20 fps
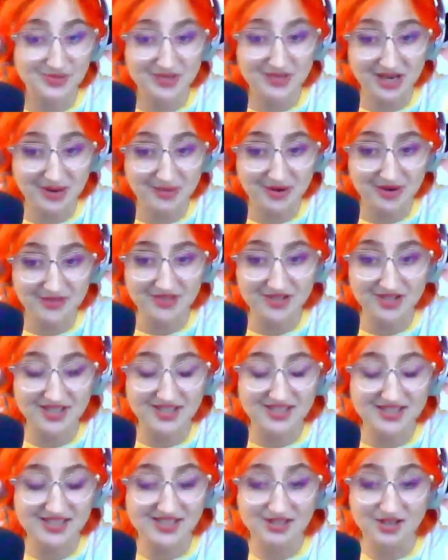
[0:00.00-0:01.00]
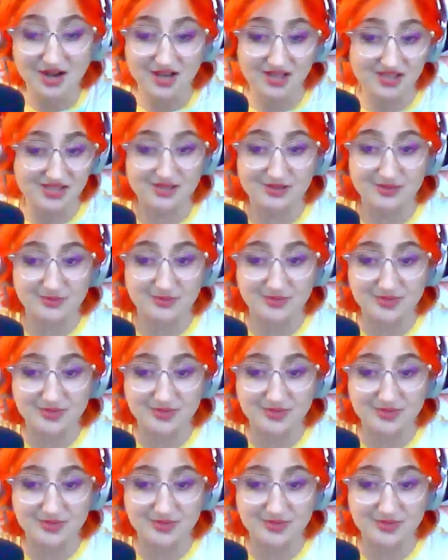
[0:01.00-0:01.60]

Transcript: however, is awesome.